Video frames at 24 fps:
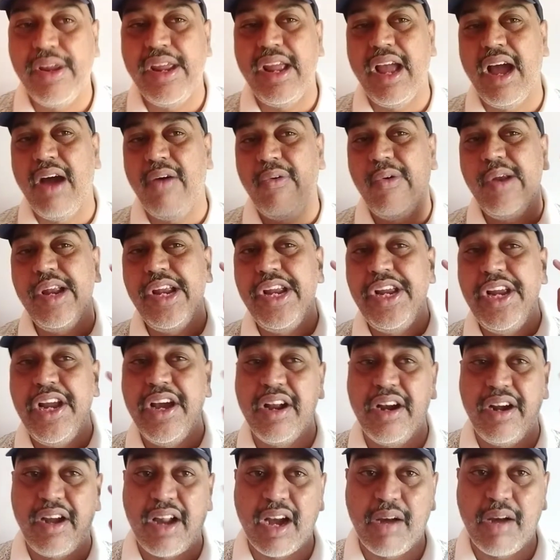have
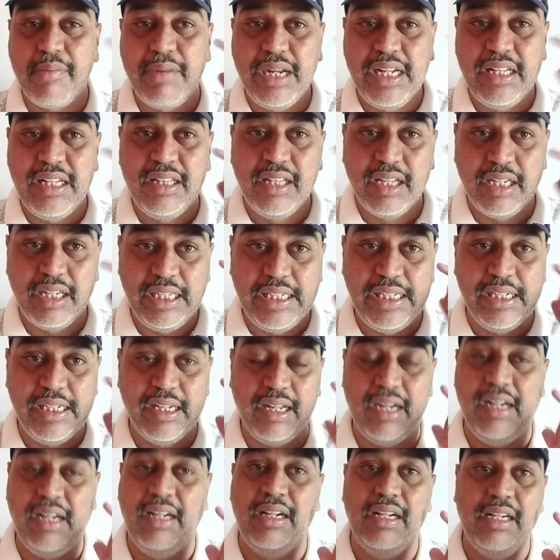eardrum in the
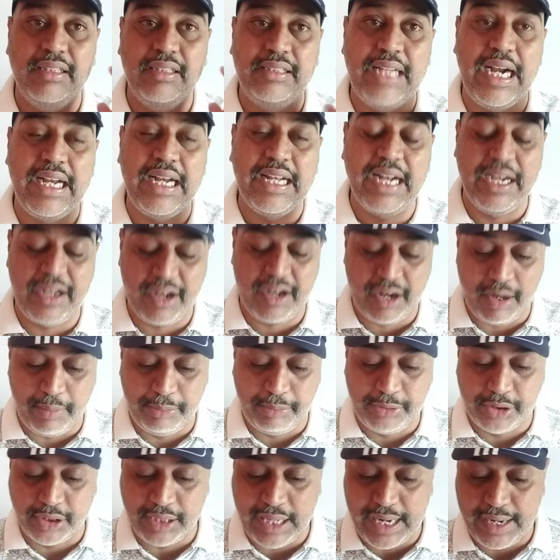ear that get
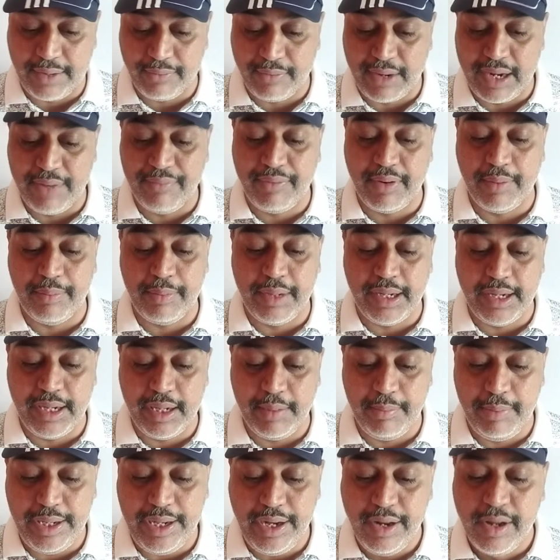ruptured at 150
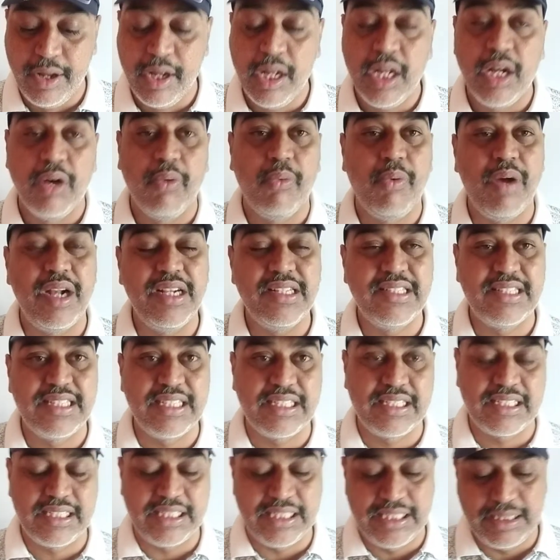dB.
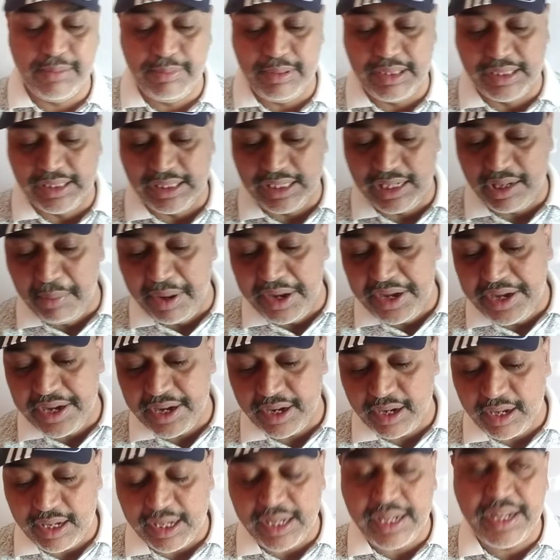160 dB
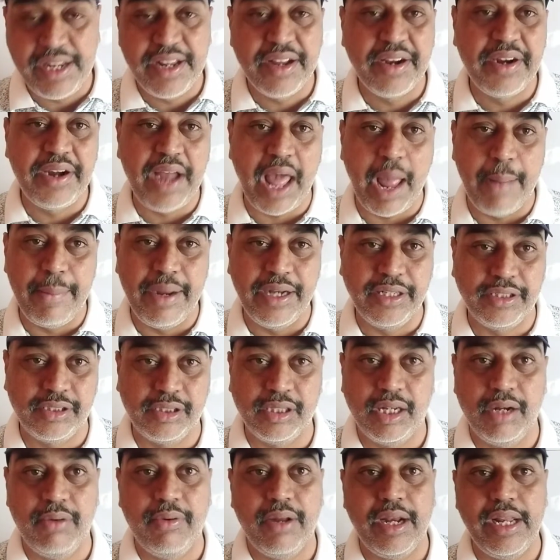immediate ear damage.
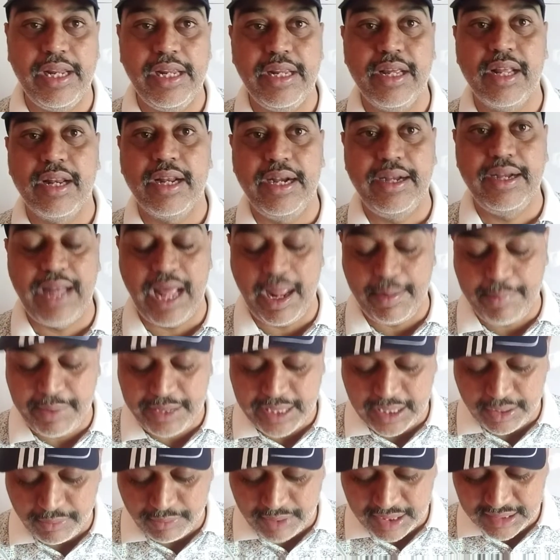Our ear get damaged
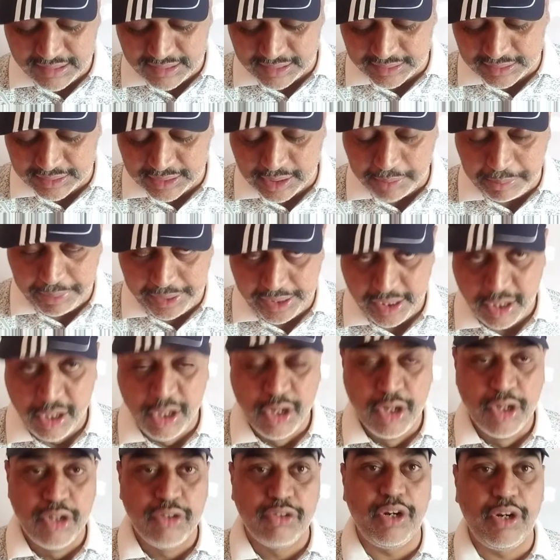at 160 dB.
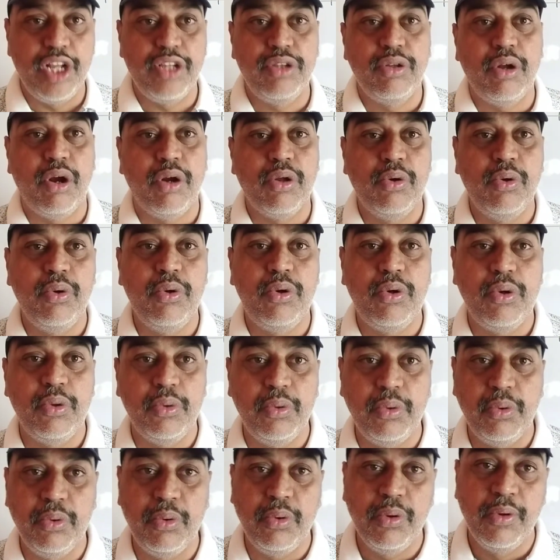So it is not good
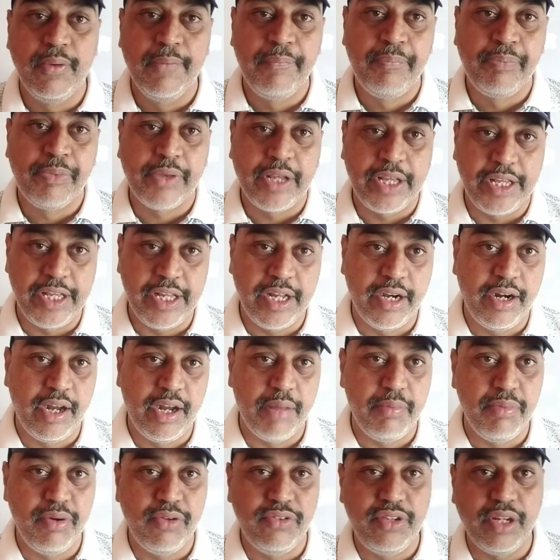to hear the
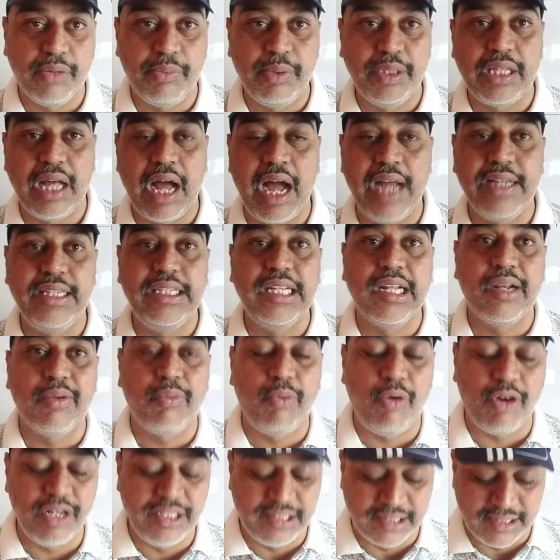music with the higher
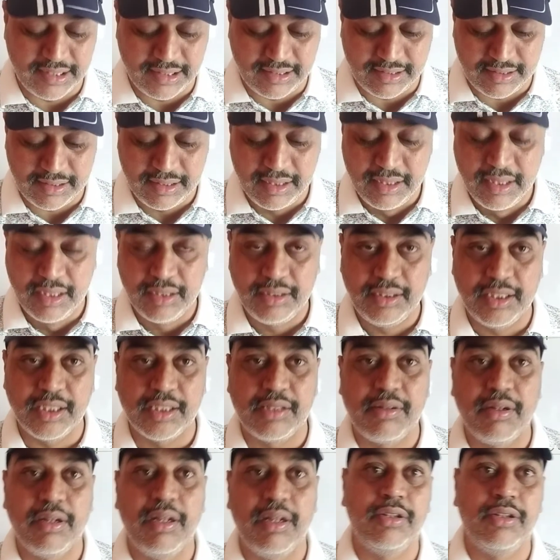voices. Just
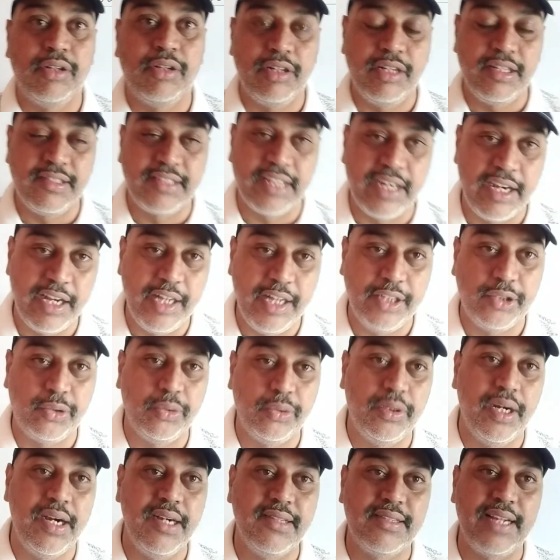recently
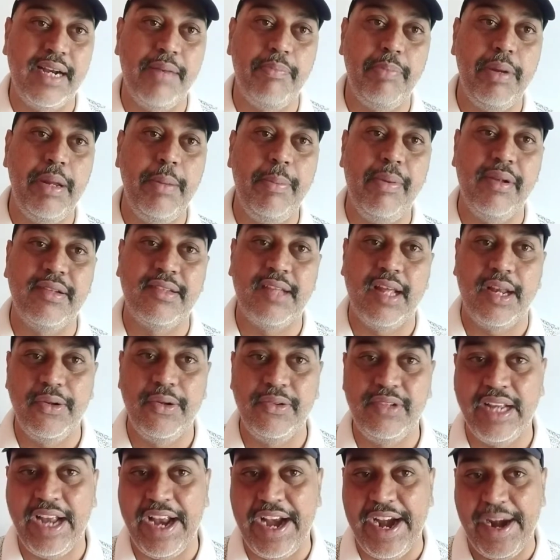students and people are
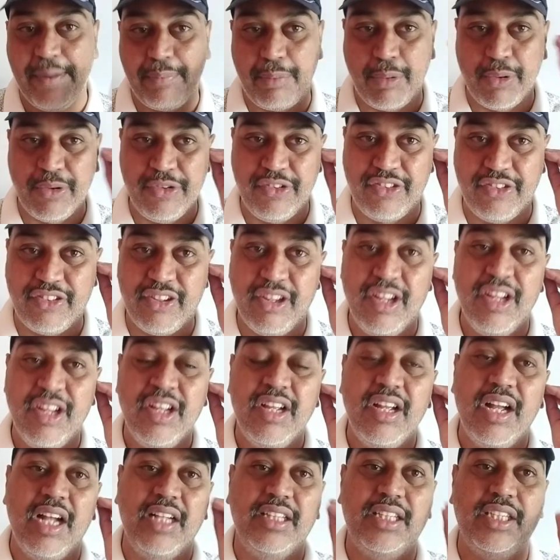using headphones
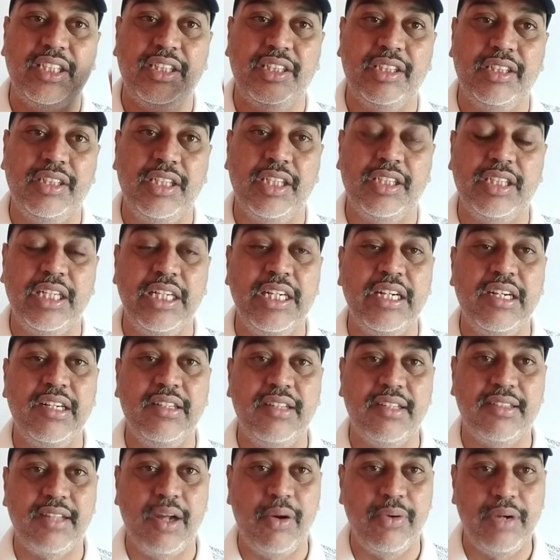and they just increase the
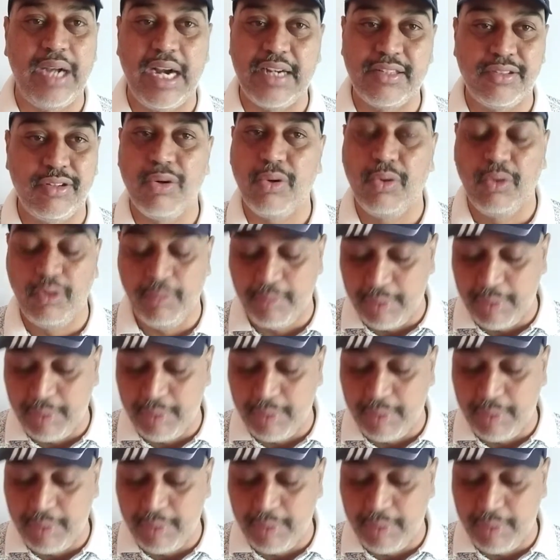sound. That's not good